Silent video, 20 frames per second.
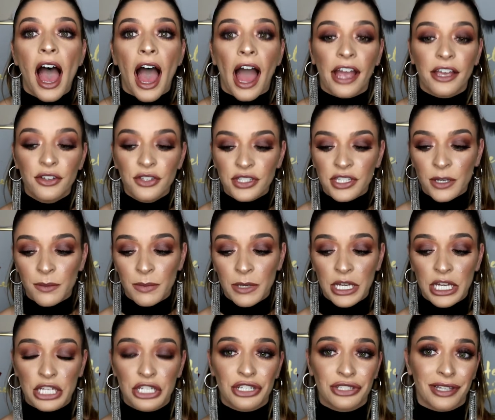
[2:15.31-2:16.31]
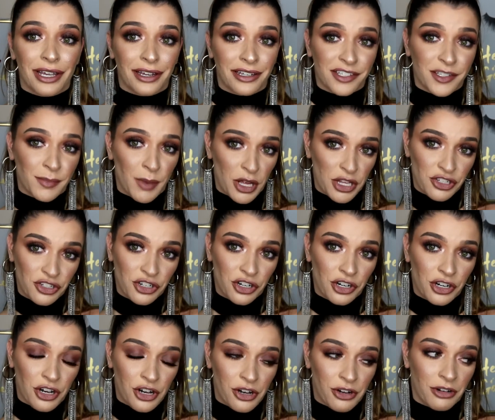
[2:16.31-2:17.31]
I used to be just like a sponge
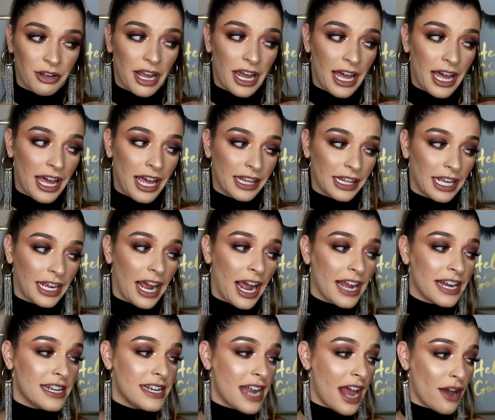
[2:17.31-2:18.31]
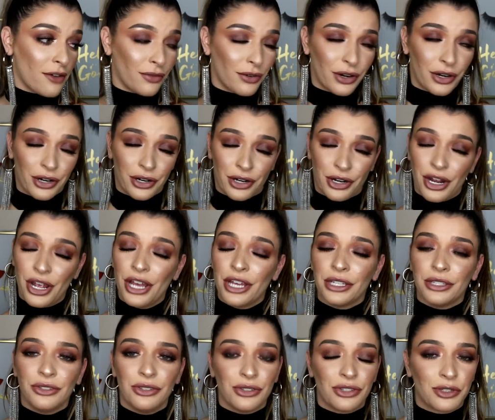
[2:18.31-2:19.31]
girl, okay? Like I never
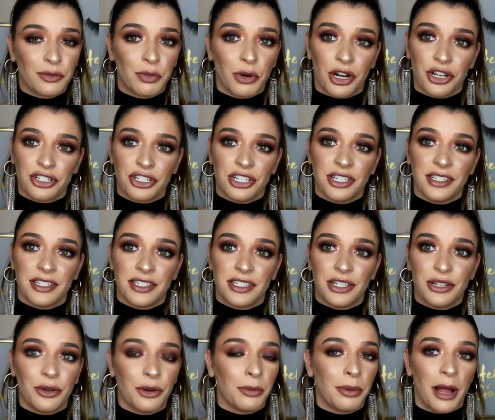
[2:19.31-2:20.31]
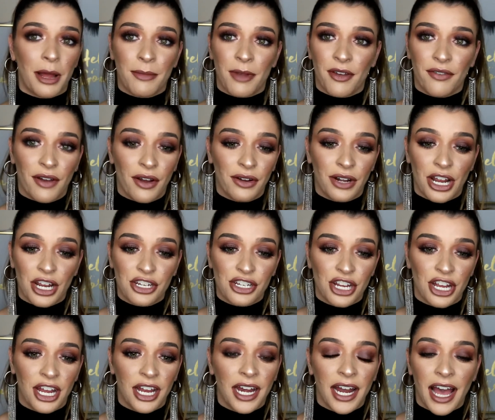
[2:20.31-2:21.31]
used brushes to apply my
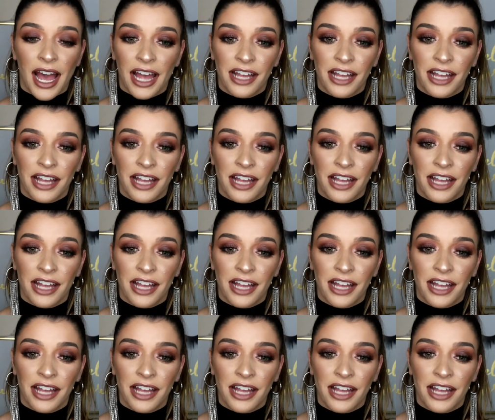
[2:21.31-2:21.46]
foundation.